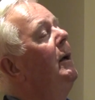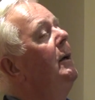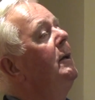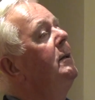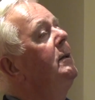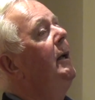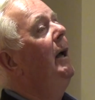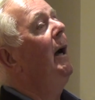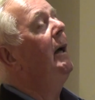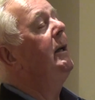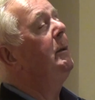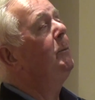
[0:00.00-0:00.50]

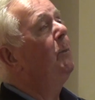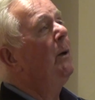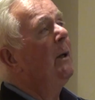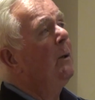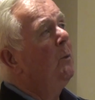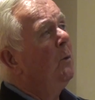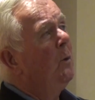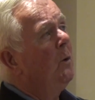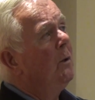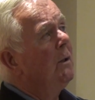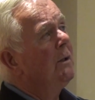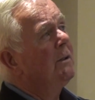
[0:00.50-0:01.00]
they had a
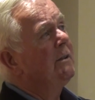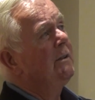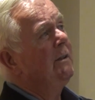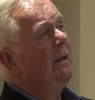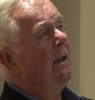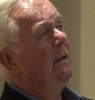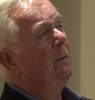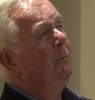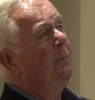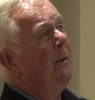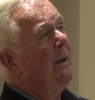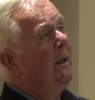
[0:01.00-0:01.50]
brickworks, they had
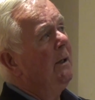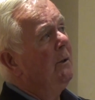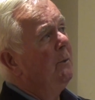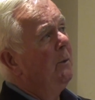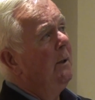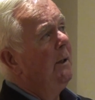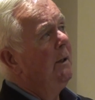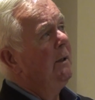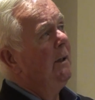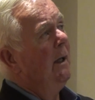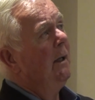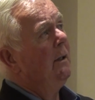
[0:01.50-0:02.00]
a
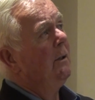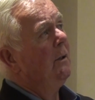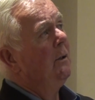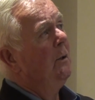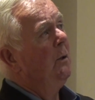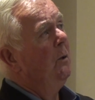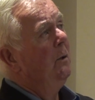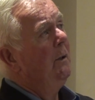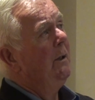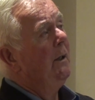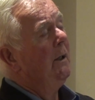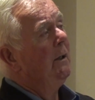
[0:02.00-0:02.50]
bakery, they had a
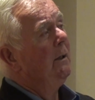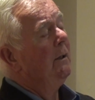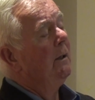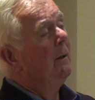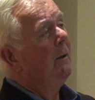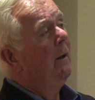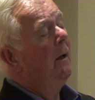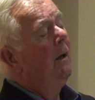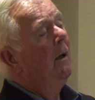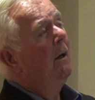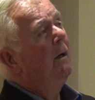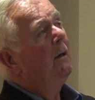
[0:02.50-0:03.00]
coal yard.
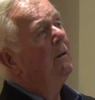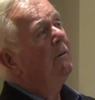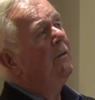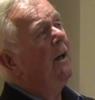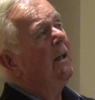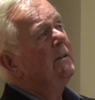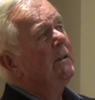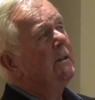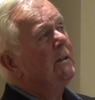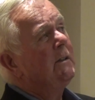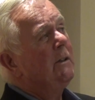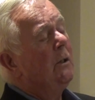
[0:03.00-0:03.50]

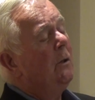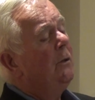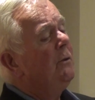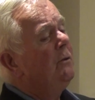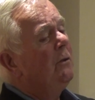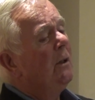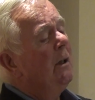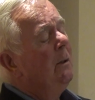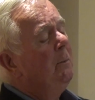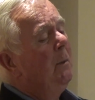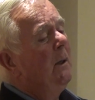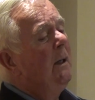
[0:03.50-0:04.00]
Francis
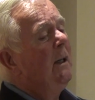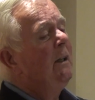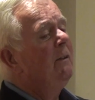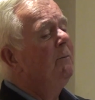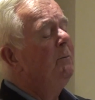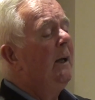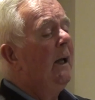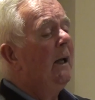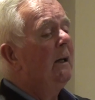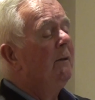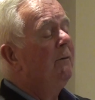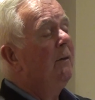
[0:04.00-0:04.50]
Tundra, I believe, may
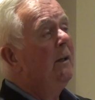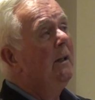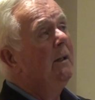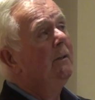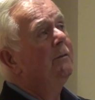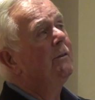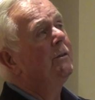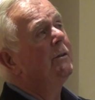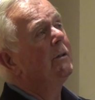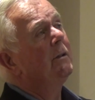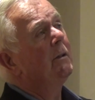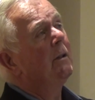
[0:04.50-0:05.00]
have
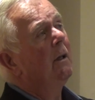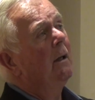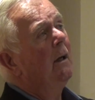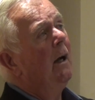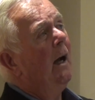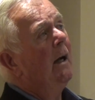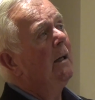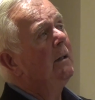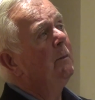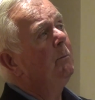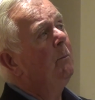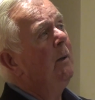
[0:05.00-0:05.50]
lived
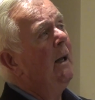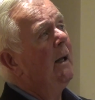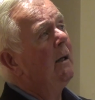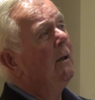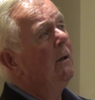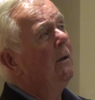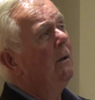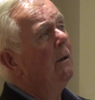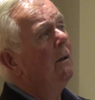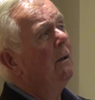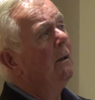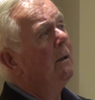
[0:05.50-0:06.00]
at
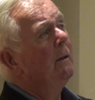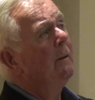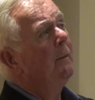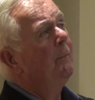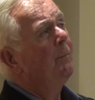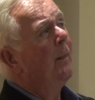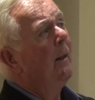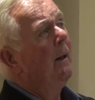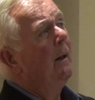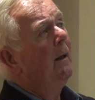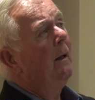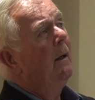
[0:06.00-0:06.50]
Blackhall.
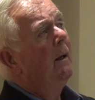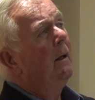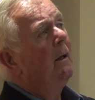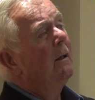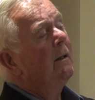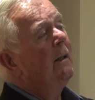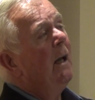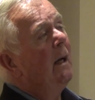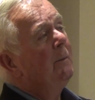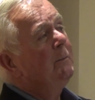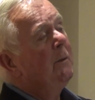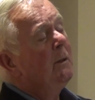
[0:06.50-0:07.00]

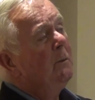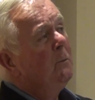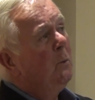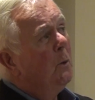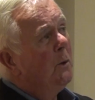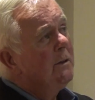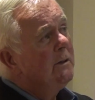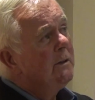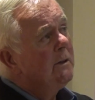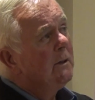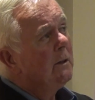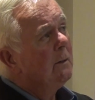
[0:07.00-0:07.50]
Captain
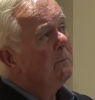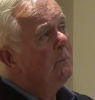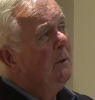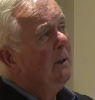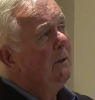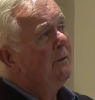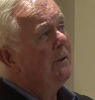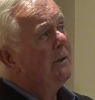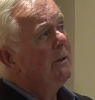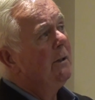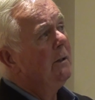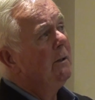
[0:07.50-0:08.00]
Woods,
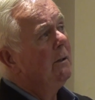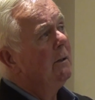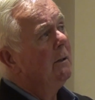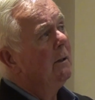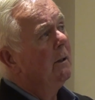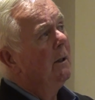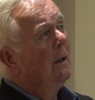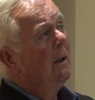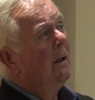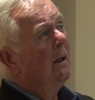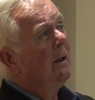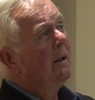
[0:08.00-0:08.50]
Milverton.
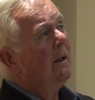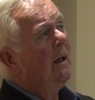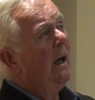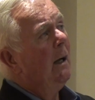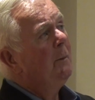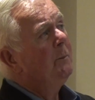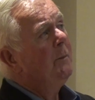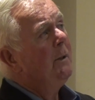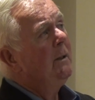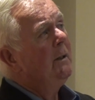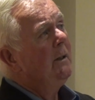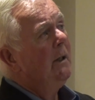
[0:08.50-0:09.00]

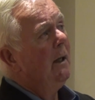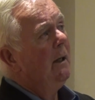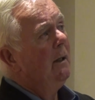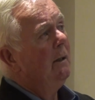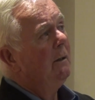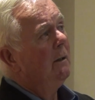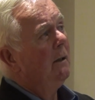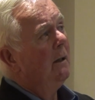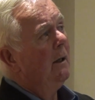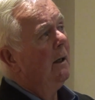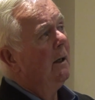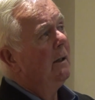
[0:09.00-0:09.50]
Captain
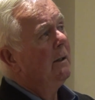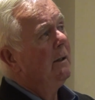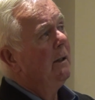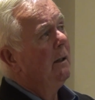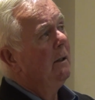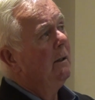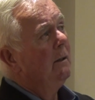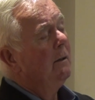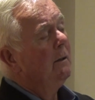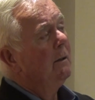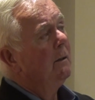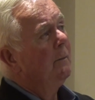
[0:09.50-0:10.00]
Taylor,
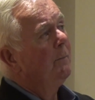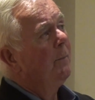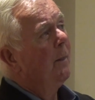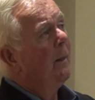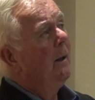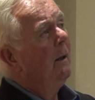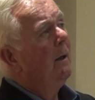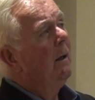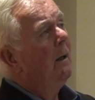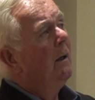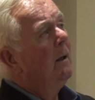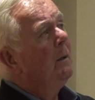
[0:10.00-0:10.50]
Ardgillan.
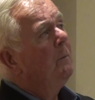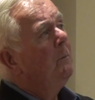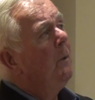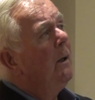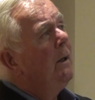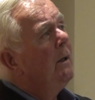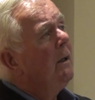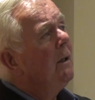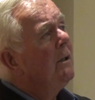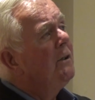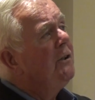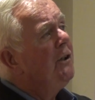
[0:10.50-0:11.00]

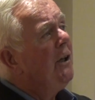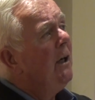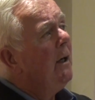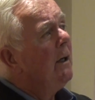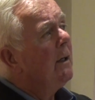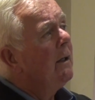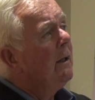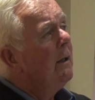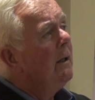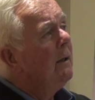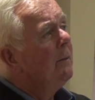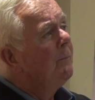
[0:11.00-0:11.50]
Michael
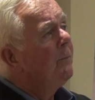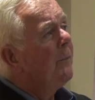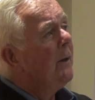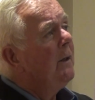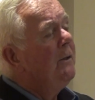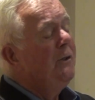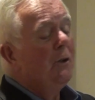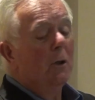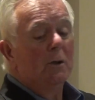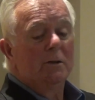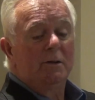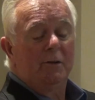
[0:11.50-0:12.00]
Sharkey and
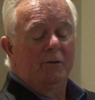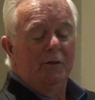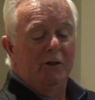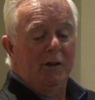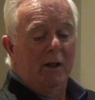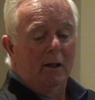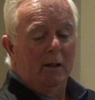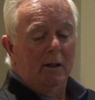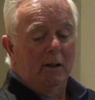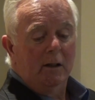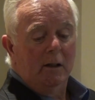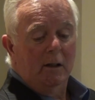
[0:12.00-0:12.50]
Joseph
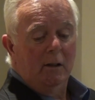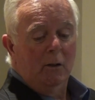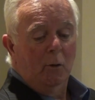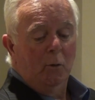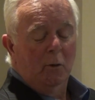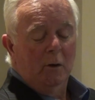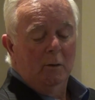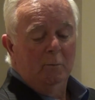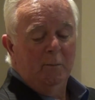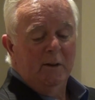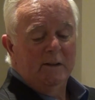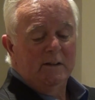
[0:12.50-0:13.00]
Sharkey,
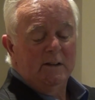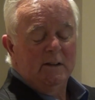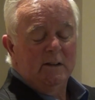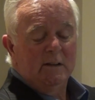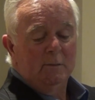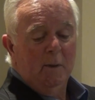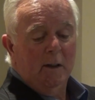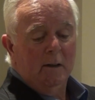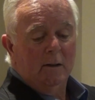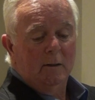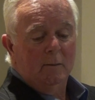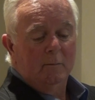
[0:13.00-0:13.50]
local
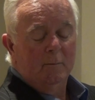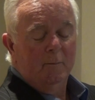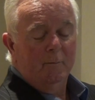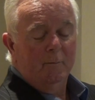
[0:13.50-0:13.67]
businessmen,